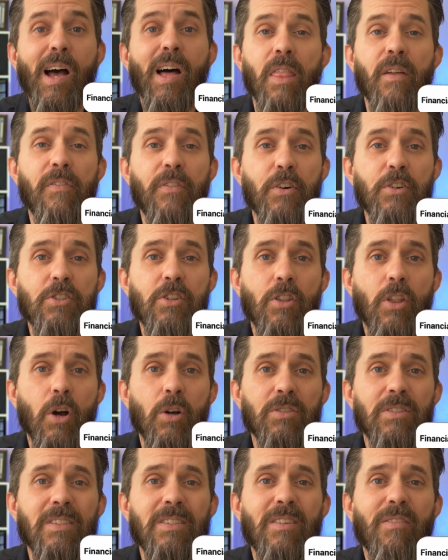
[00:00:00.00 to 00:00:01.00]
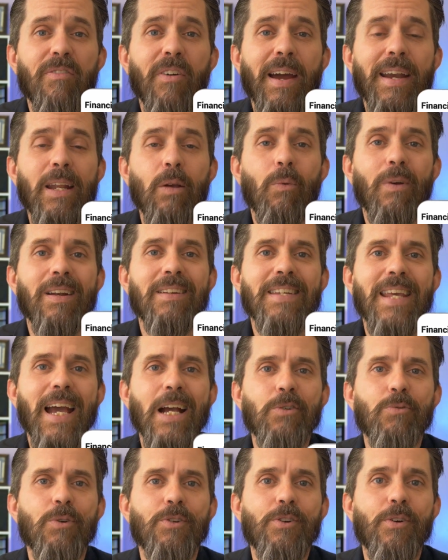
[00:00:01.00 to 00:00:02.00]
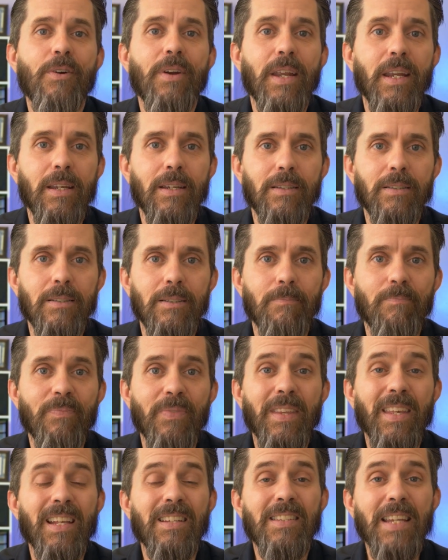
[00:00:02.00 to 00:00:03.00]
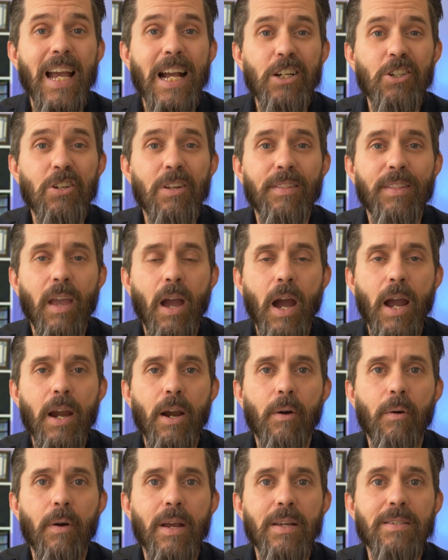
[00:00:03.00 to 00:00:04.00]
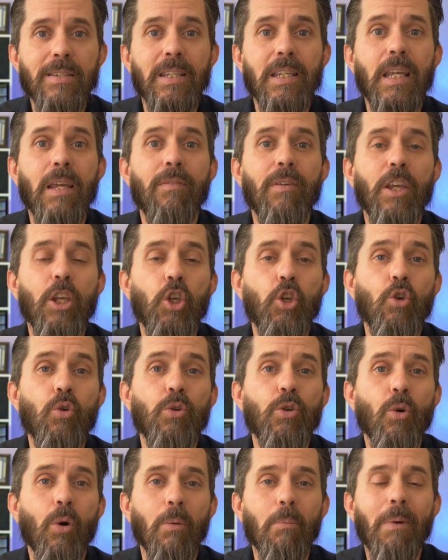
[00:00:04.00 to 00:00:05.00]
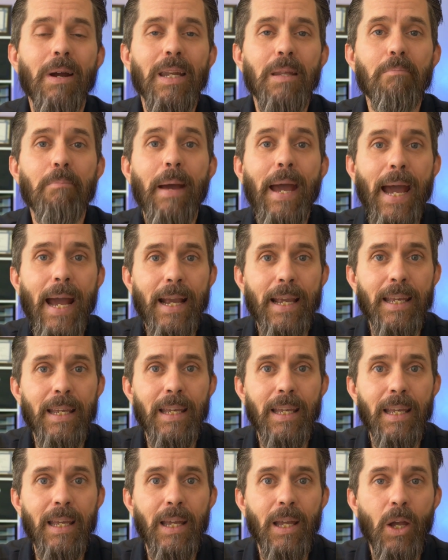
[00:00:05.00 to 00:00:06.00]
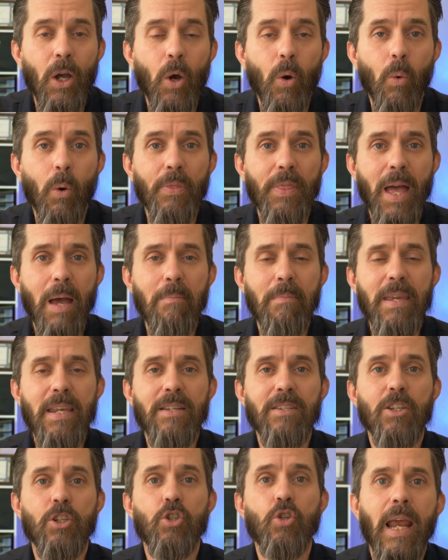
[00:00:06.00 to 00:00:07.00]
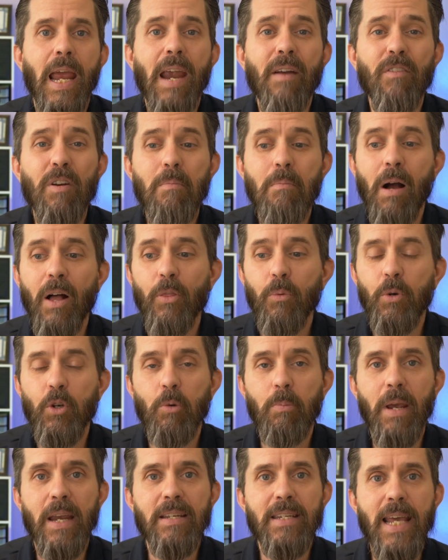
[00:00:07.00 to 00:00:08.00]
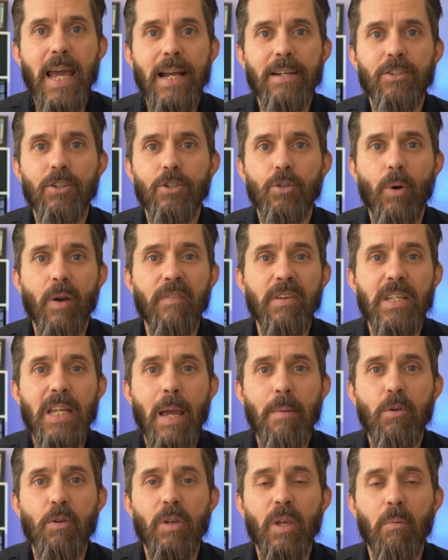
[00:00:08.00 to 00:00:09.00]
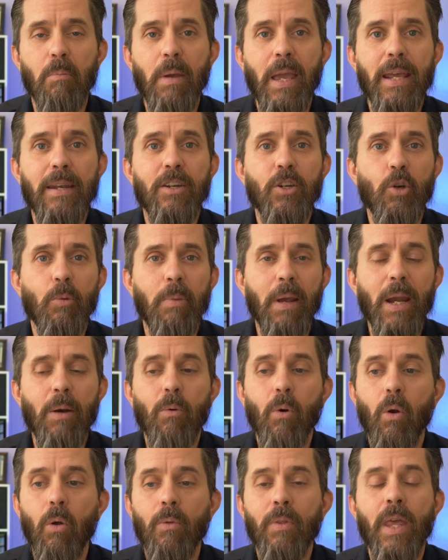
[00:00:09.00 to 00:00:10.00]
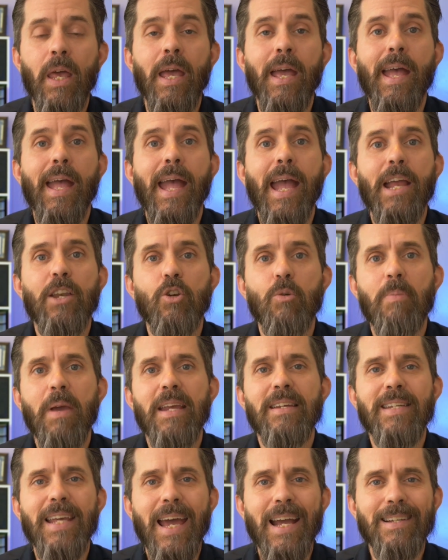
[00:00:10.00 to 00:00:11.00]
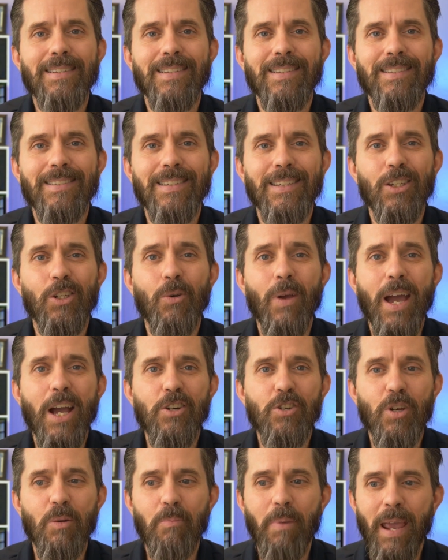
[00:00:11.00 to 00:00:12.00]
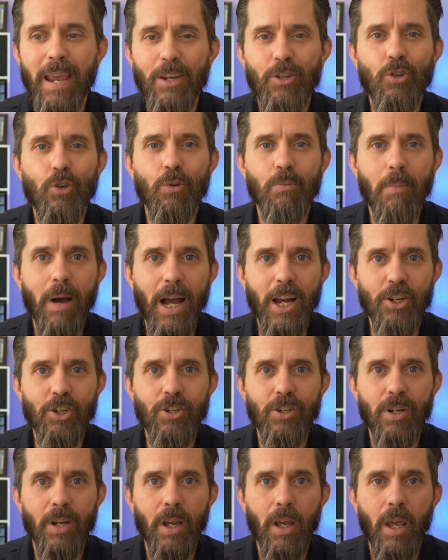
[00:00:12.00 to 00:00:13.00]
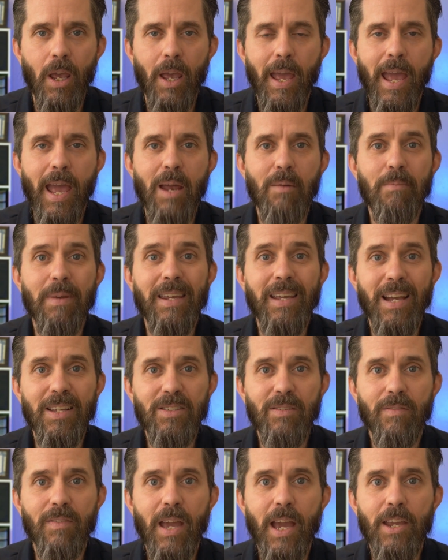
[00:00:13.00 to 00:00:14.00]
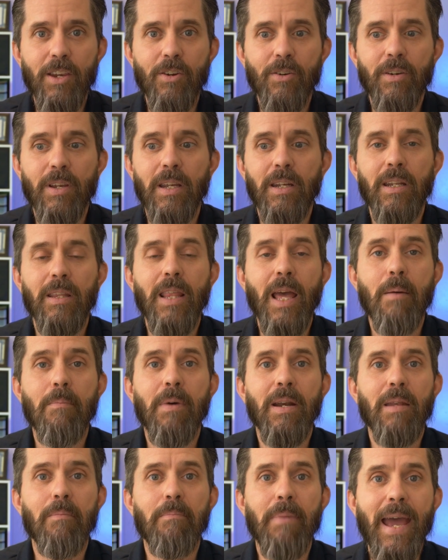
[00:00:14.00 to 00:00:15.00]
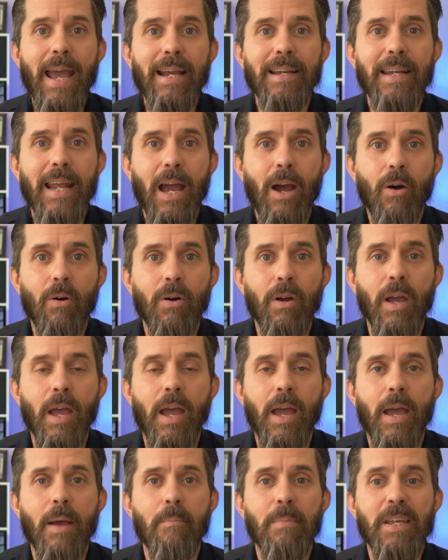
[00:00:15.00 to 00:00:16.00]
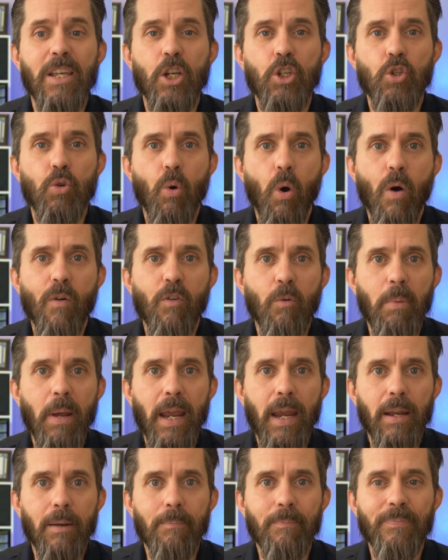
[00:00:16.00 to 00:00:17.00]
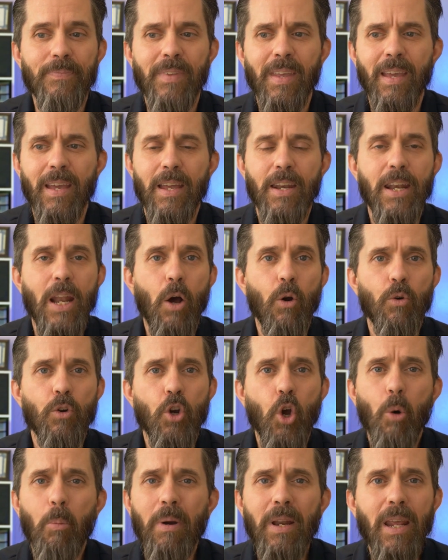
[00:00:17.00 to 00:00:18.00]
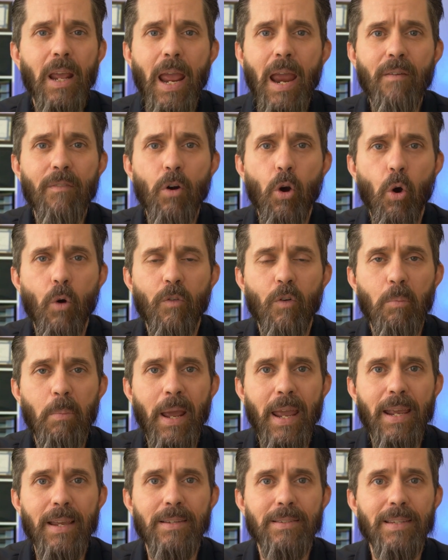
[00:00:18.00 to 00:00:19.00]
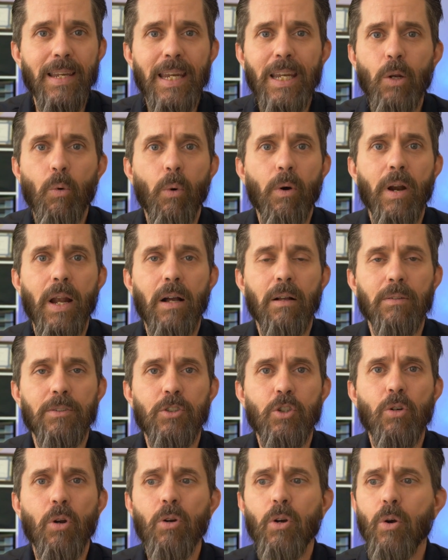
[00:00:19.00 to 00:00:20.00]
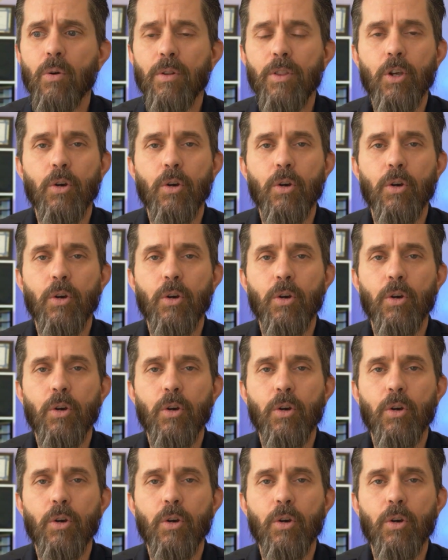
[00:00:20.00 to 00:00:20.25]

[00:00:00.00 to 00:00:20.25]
The first of those is defining what a tax return is. It's actually the IRS giving you your money back. What that means is every month when you pay taxes or every time you get paid in your payroll, and you pay taxes, you actually pay too much. And because of that, you're getting that money back now because you overpaid. Now, nobody ever overpays anywhere else. You don't go to